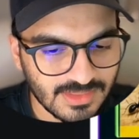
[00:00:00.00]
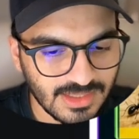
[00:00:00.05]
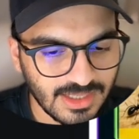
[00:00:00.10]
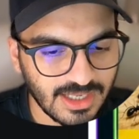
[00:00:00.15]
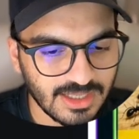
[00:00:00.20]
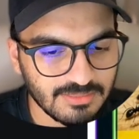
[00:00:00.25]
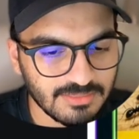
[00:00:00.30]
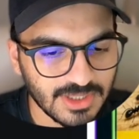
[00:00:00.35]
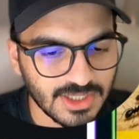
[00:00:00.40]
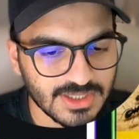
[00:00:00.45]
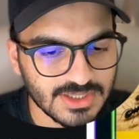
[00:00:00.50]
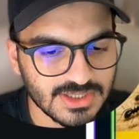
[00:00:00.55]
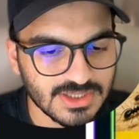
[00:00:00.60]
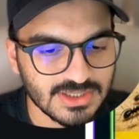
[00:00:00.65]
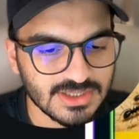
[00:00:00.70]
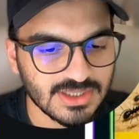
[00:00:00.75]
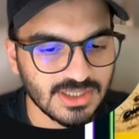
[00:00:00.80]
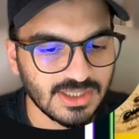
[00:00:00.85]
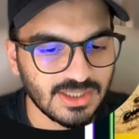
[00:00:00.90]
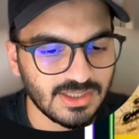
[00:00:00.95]
And
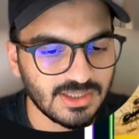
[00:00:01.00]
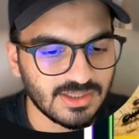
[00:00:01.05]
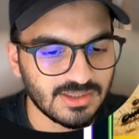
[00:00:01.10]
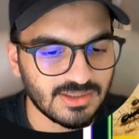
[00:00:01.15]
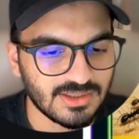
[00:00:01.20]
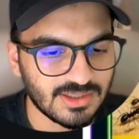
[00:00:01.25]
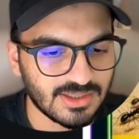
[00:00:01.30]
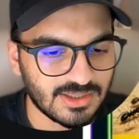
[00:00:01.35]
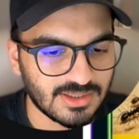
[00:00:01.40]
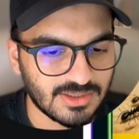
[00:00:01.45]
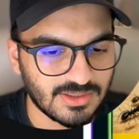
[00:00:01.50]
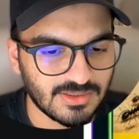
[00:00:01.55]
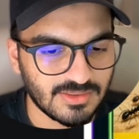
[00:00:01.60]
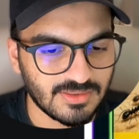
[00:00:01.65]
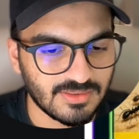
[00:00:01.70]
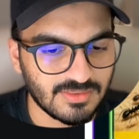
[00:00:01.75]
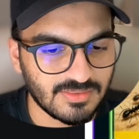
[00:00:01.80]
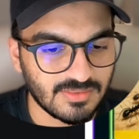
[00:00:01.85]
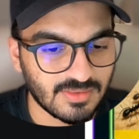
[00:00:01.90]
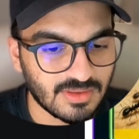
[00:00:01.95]
because
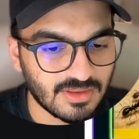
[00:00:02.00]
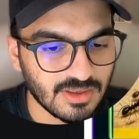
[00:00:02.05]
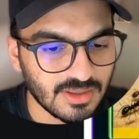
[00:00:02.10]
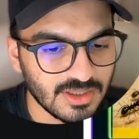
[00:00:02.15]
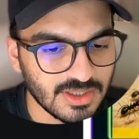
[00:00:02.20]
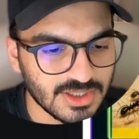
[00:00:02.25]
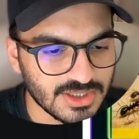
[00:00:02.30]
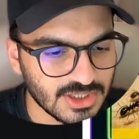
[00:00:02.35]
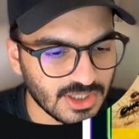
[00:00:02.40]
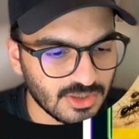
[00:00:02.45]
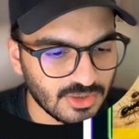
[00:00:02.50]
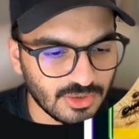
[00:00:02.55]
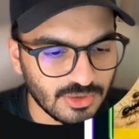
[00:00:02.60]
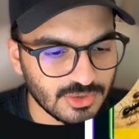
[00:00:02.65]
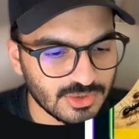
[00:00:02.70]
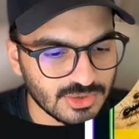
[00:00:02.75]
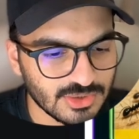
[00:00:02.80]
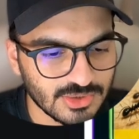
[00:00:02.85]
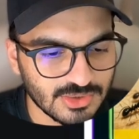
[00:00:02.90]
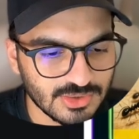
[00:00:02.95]
the colors are
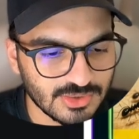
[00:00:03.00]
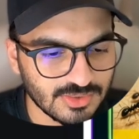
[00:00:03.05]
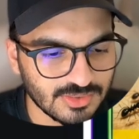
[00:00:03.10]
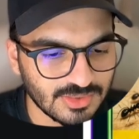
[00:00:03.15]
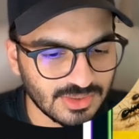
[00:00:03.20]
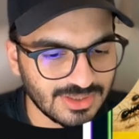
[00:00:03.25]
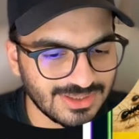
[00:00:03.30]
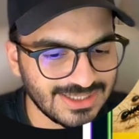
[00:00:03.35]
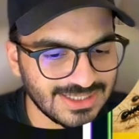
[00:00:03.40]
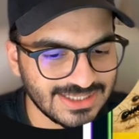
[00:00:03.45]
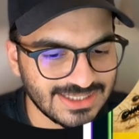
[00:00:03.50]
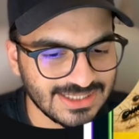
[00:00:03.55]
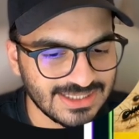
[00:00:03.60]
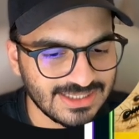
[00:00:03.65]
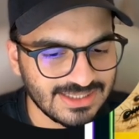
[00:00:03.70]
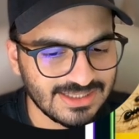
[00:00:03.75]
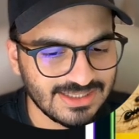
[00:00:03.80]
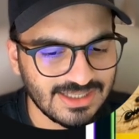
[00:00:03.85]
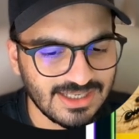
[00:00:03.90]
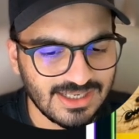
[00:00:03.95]
also a
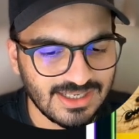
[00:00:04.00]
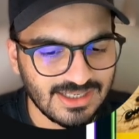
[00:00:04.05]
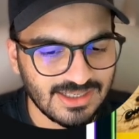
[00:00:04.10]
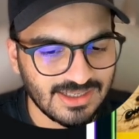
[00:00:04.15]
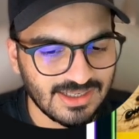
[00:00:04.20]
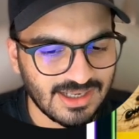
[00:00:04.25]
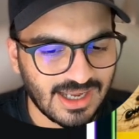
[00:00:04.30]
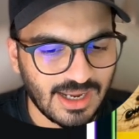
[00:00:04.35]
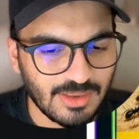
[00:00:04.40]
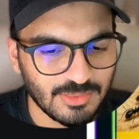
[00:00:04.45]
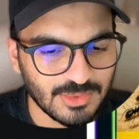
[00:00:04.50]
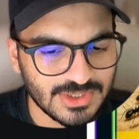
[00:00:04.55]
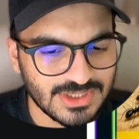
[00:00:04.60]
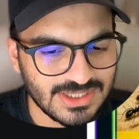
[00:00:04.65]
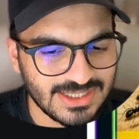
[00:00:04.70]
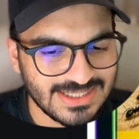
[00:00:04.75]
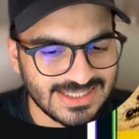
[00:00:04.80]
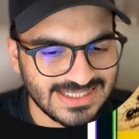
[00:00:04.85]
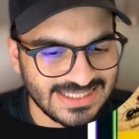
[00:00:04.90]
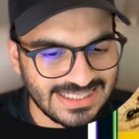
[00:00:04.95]
little, I would
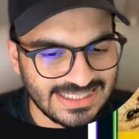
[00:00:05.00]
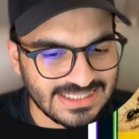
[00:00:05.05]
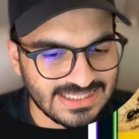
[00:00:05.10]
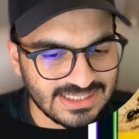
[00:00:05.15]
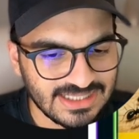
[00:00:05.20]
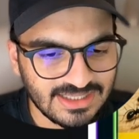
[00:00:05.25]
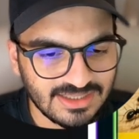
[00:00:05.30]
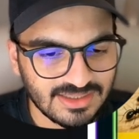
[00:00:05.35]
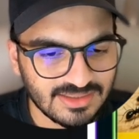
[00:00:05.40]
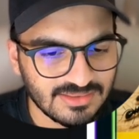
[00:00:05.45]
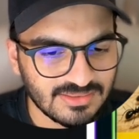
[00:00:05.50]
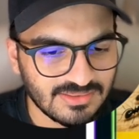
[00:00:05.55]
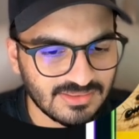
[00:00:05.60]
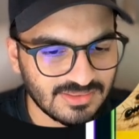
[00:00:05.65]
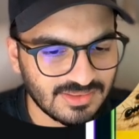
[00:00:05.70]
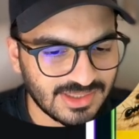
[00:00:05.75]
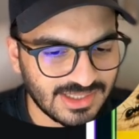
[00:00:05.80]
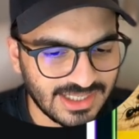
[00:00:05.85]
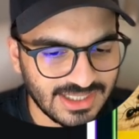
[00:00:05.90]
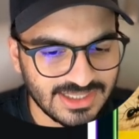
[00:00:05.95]
say, salesy,
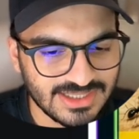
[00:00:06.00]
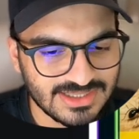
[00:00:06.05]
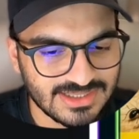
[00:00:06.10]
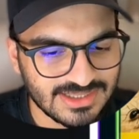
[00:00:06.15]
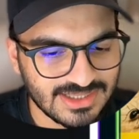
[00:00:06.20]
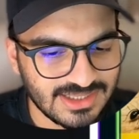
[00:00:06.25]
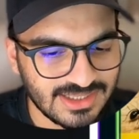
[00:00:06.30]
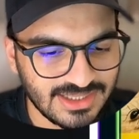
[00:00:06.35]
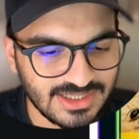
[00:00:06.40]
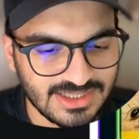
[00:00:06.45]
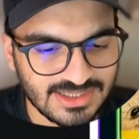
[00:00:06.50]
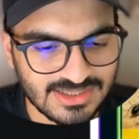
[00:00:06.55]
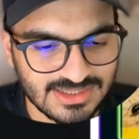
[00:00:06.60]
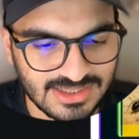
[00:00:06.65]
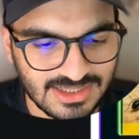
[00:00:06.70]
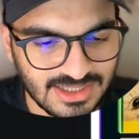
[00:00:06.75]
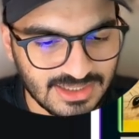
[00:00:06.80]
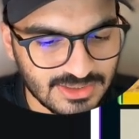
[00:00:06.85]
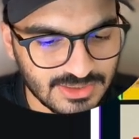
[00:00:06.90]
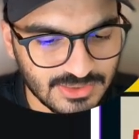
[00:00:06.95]
the reds, the greens, the
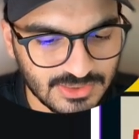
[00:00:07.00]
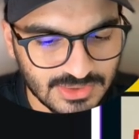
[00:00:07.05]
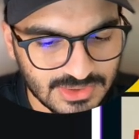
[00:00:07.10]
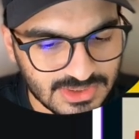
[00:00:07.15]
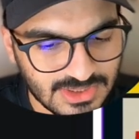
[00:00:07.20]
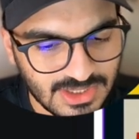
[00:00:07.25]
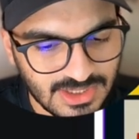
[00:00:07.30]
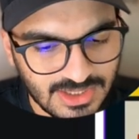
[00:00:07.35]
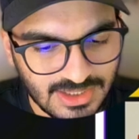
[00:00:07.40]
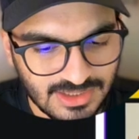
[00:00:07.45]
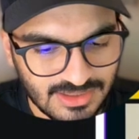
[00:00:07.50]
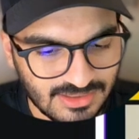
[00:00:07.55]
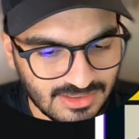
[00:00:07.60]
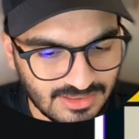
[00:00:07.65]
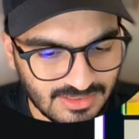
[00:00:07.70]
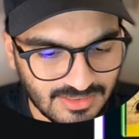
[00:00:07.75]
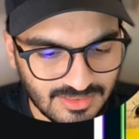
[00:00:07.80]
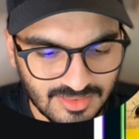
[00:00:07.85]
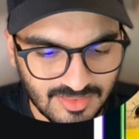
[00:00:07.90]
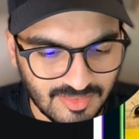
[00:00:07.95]
yellows,
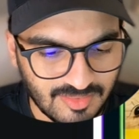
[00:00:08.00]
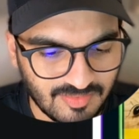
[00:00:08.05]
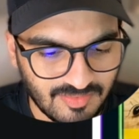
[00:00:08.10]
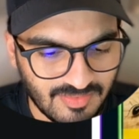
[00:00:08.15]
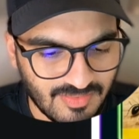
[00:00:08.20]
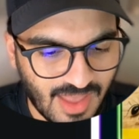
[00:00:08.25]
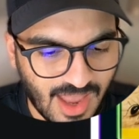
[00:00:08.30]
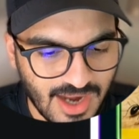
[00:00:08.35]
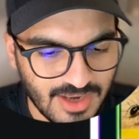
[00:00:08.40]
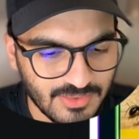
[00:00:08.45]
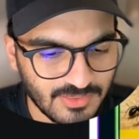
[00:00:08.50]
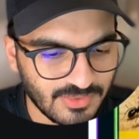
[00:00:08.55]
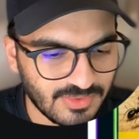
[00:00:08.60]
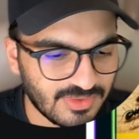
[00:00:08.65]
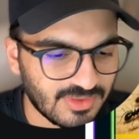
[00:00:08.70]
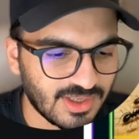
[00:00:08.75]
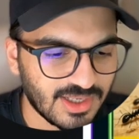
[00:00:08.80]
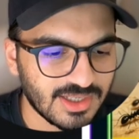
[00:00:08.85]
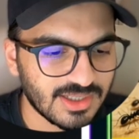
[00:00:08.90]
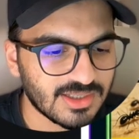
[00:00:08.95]
I don't
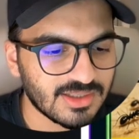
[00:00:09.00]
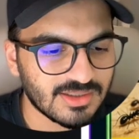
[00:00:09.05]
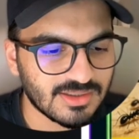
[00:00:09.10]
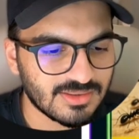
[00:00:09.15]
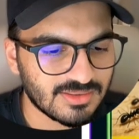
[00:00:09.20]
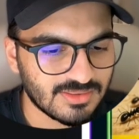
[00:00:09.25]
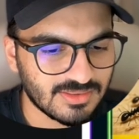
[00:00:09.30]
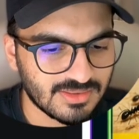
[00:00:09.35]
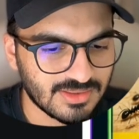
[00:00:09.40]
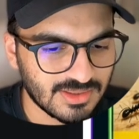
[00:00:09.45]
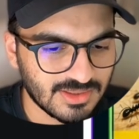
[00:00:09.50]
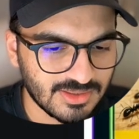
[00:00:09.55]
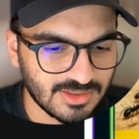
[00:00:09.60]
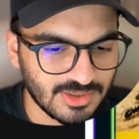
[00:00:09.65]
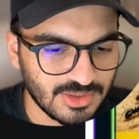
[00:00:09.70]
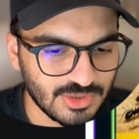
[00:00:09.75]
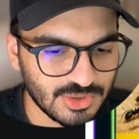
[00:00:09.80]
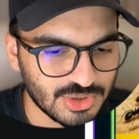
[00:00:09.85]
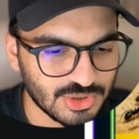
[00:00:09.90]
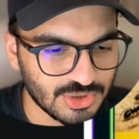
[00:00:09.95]
think
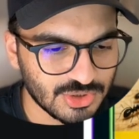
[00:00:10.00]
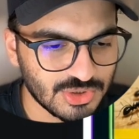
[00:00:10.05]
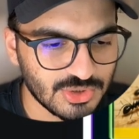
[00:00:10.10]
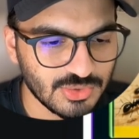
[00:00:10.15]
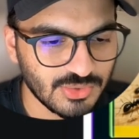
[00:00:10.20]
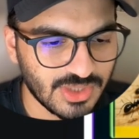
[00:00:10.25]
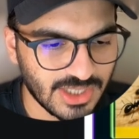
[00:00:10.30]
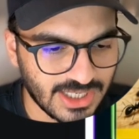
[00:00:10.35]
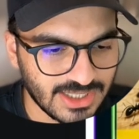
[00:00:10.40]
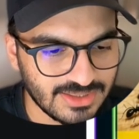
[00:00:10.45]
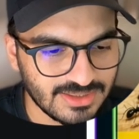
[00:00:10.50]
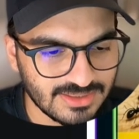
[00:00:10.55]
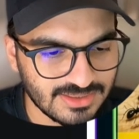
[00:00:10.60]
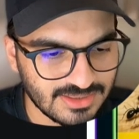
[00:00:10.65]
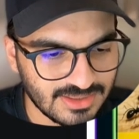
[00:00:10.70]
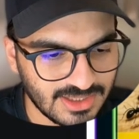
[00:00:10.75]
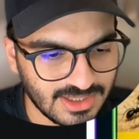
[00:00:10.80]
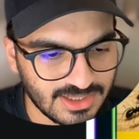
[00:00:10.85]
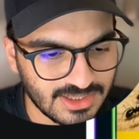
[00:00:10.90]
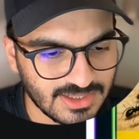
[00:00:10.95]
you should do that,
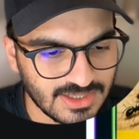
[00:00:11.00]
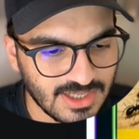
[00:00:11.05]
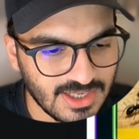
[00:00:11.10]
right?